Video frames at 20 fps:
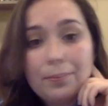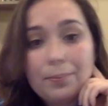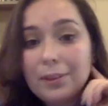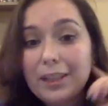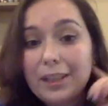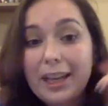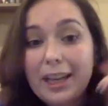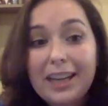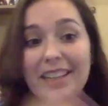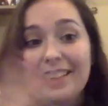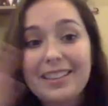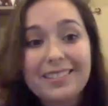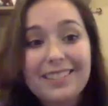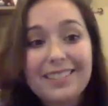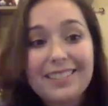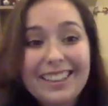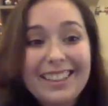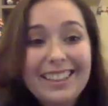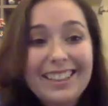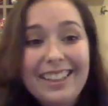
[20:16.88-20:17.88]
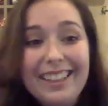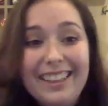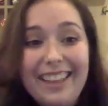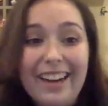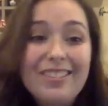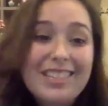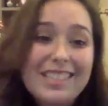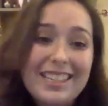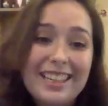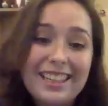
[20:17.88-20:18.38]
That's it.
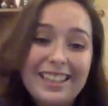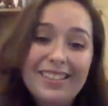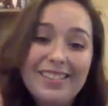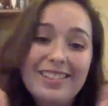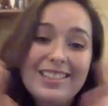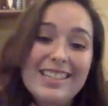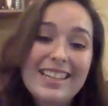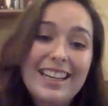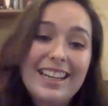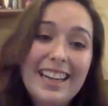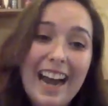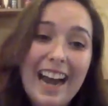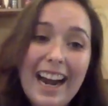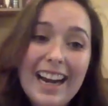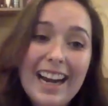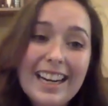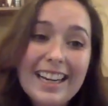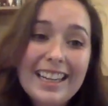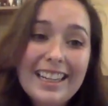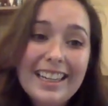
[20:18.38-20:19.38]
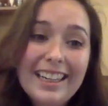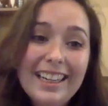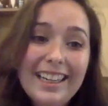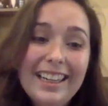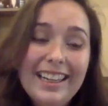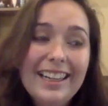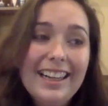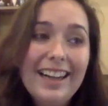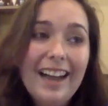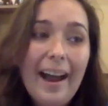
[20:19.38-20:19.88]
That was it. Like
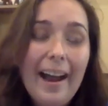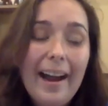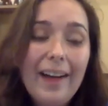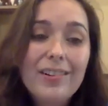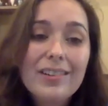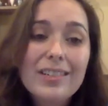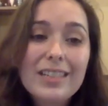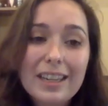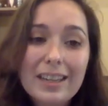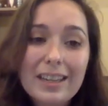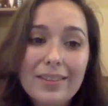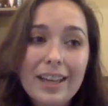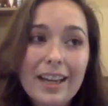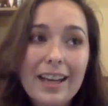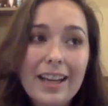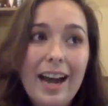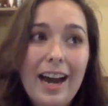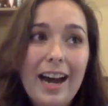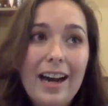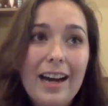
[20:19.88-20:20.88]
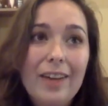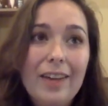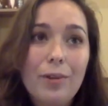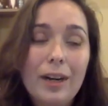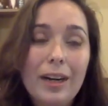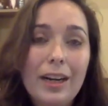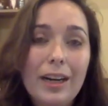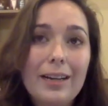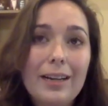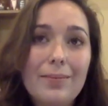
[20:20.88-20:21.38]
how dumb that
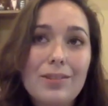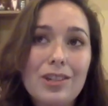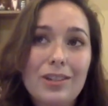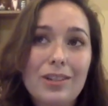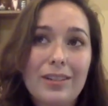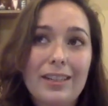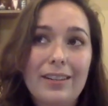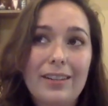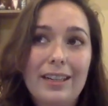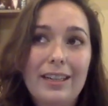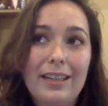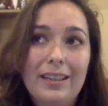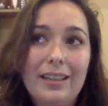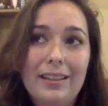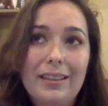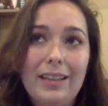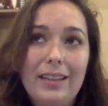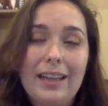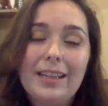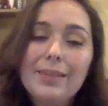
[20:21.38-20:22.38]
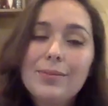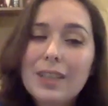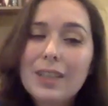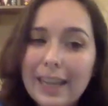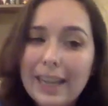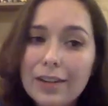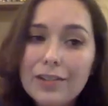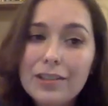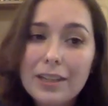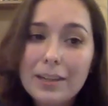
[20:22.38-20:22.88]
what I am doing right now. I keep
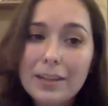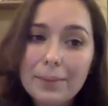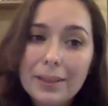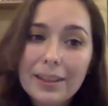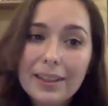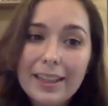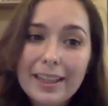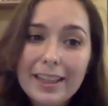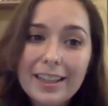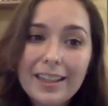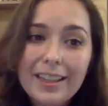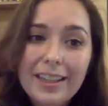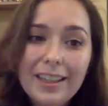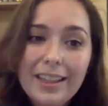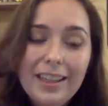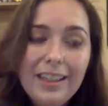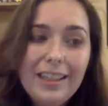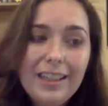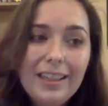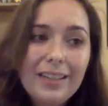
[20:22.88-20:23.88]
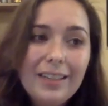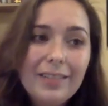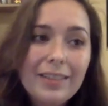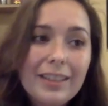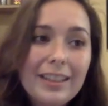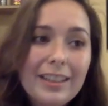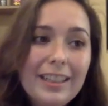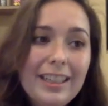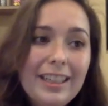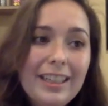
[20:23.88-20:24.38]
saying how dumb, but like
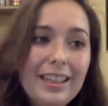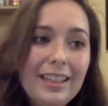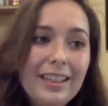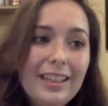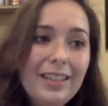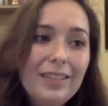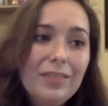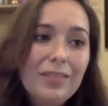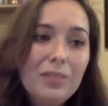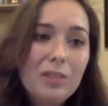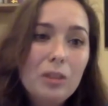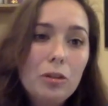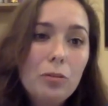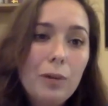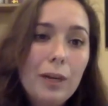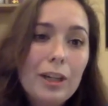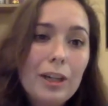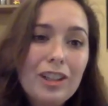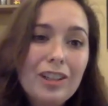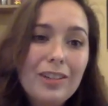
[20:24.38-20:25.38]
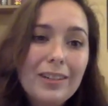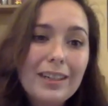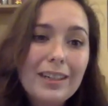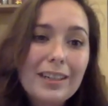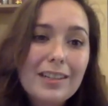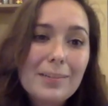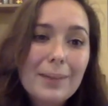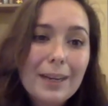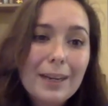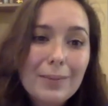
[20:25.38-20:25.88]
really what you would
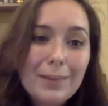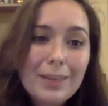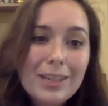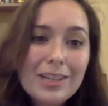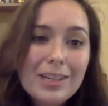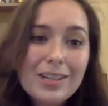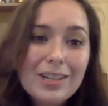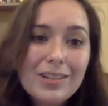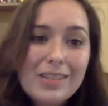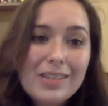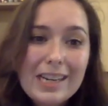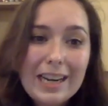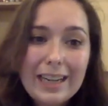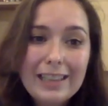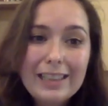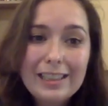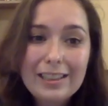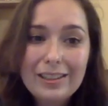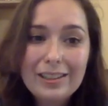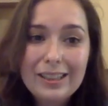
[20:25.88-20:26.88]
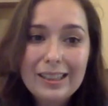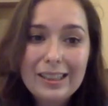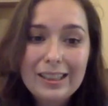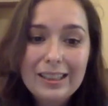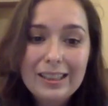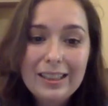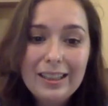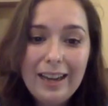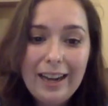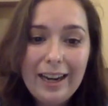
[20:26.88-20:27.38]
expect me to do is not eat gluten.
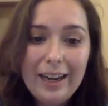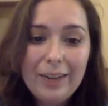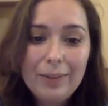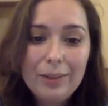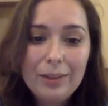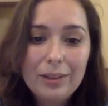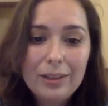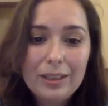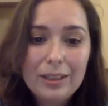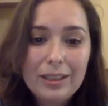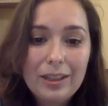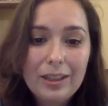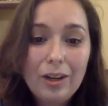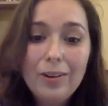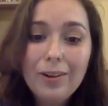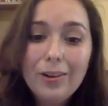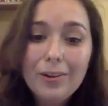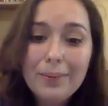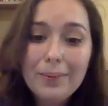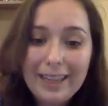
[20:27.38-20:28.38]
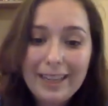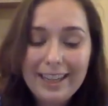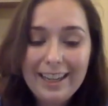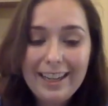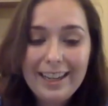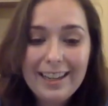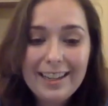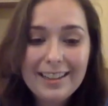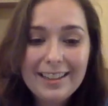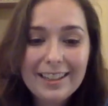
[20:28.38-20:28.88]
I will. Oh my
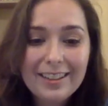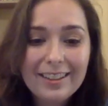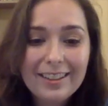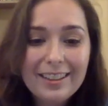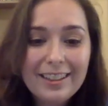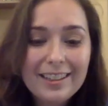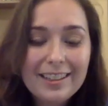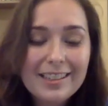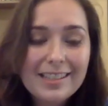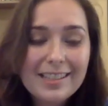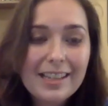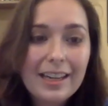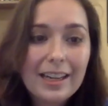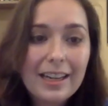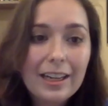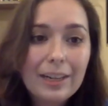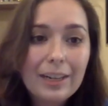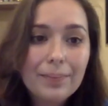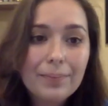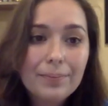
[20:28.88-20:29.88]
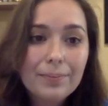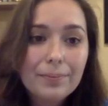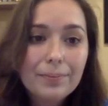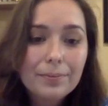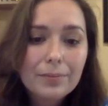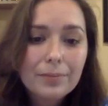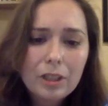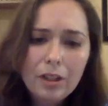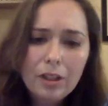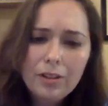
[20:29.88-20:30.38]
God, there it is. Oh,
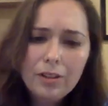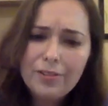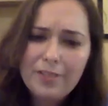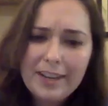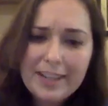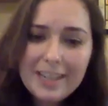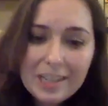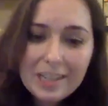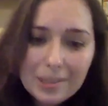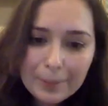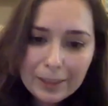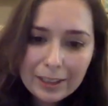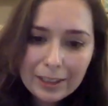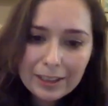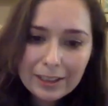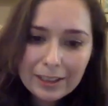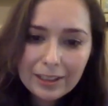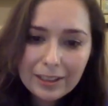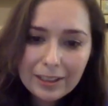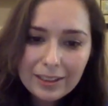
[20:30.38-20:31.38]
Facebook.